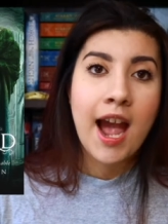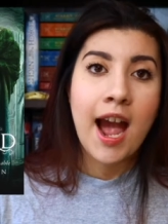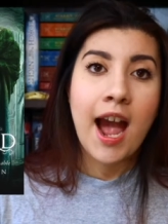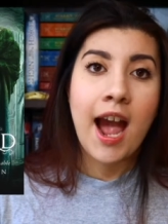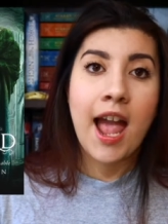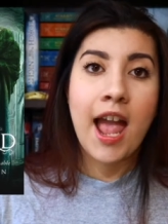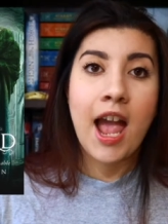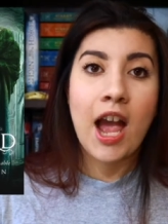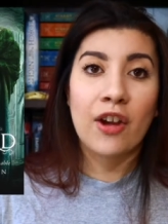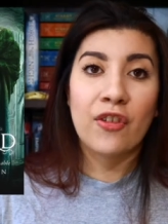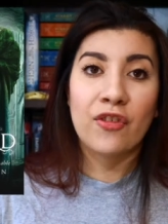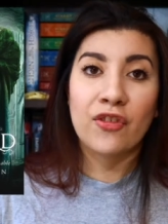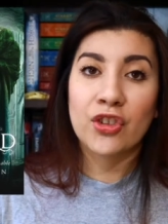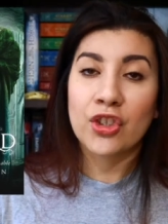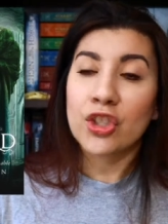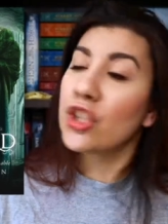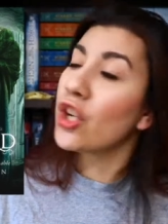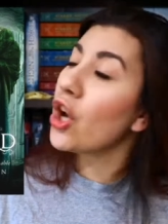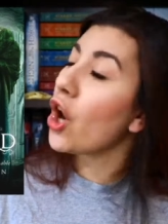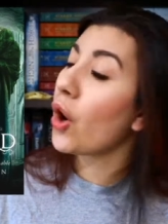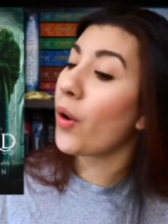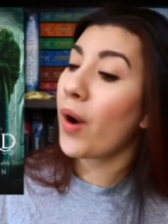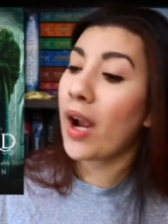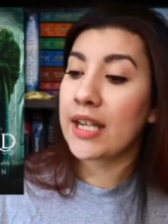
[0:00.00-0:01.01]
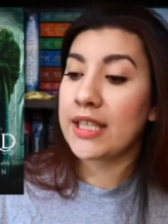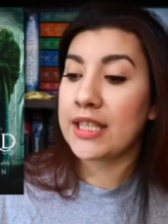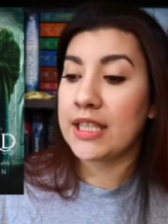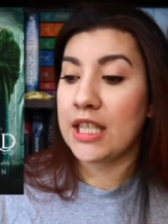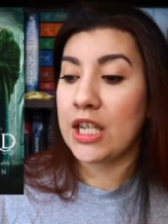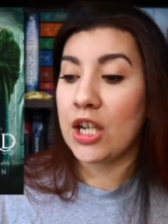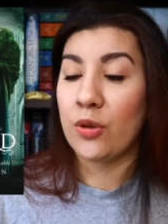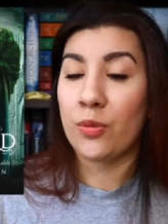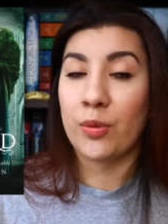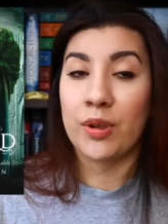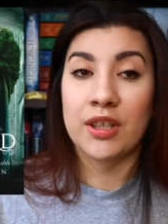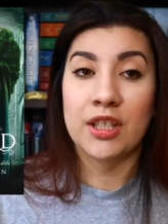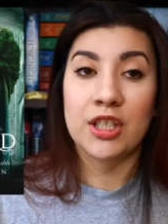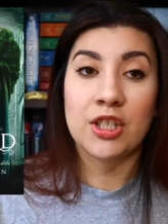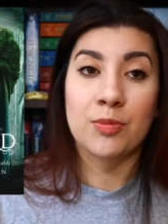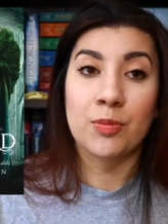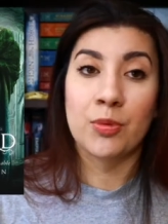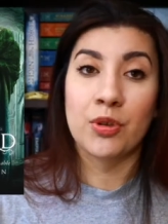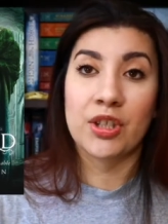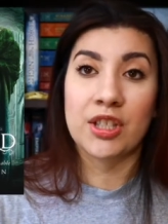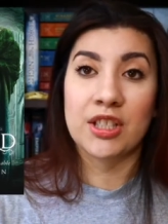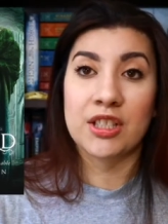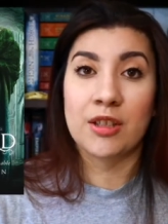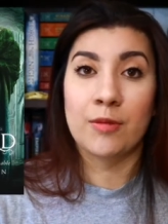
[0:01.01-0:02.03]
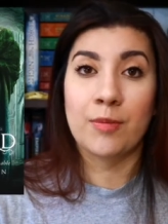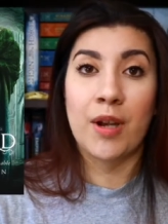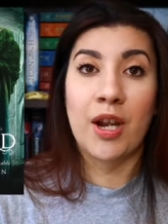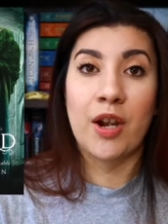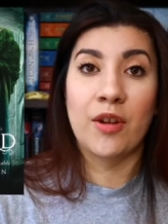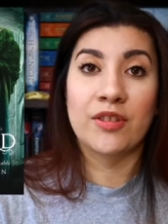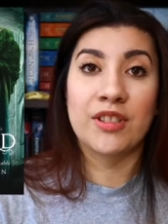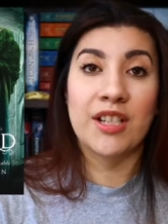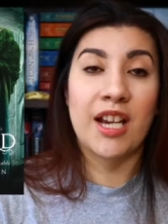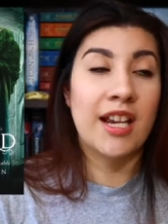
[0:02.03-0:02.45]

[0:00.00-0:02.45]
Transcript: I have no idea what this book is about.